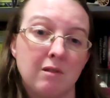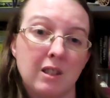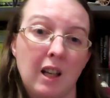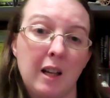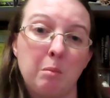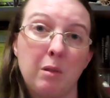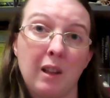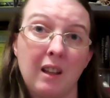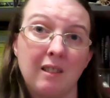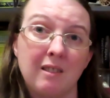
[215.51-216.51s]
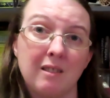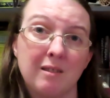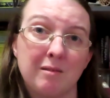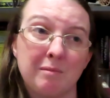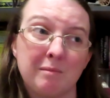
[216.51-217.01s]
type thing
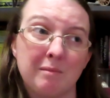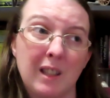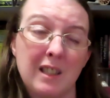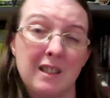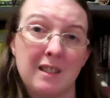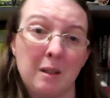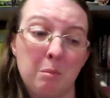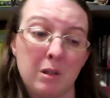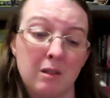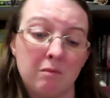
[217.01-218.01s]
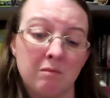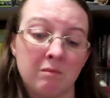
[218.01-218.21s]
in December.